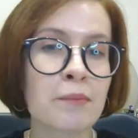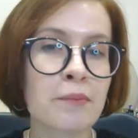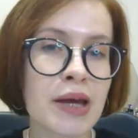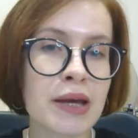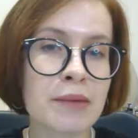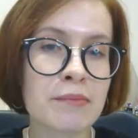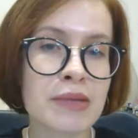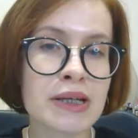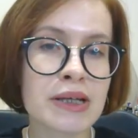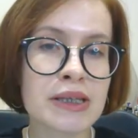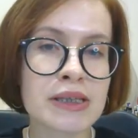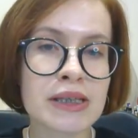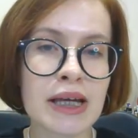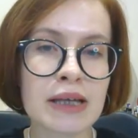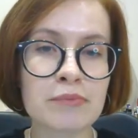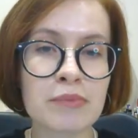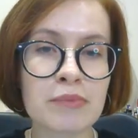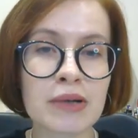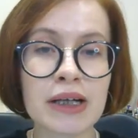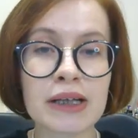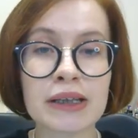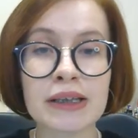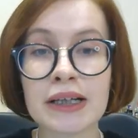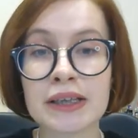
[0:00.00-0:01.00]
Payments
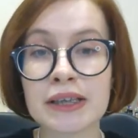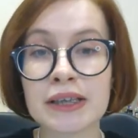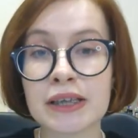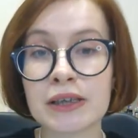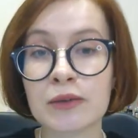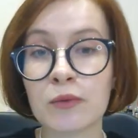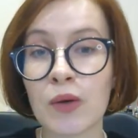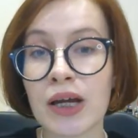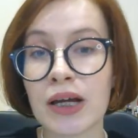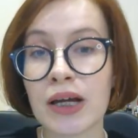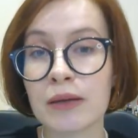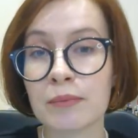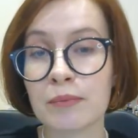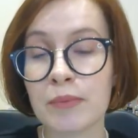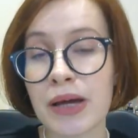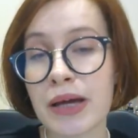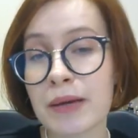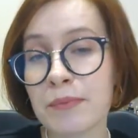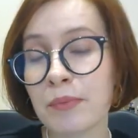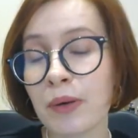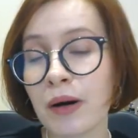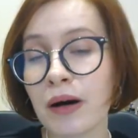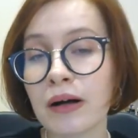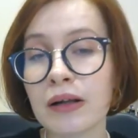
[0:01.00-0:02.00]
can be collected via
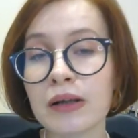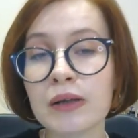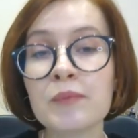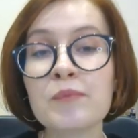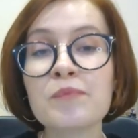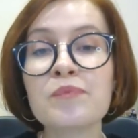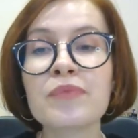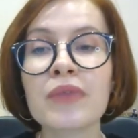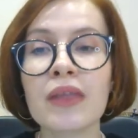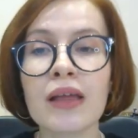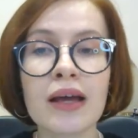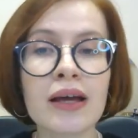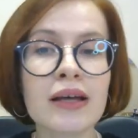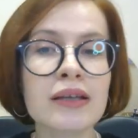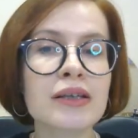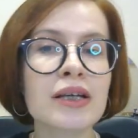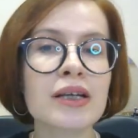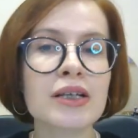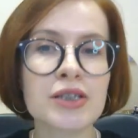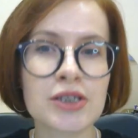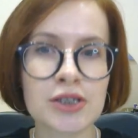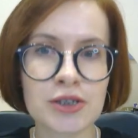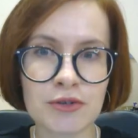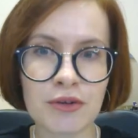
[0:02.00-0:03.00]
PayPal
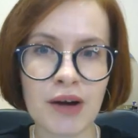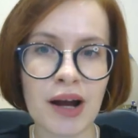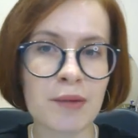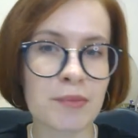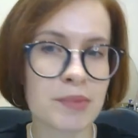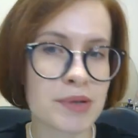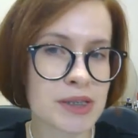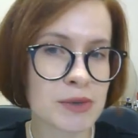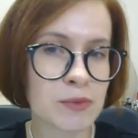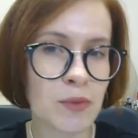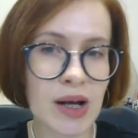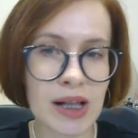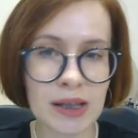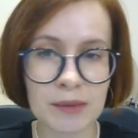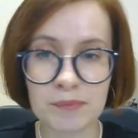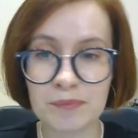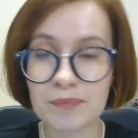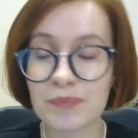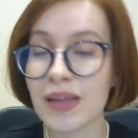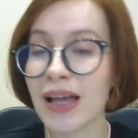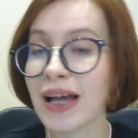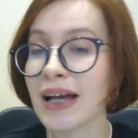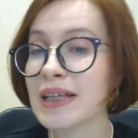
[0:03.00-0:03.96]
and Stripe as well.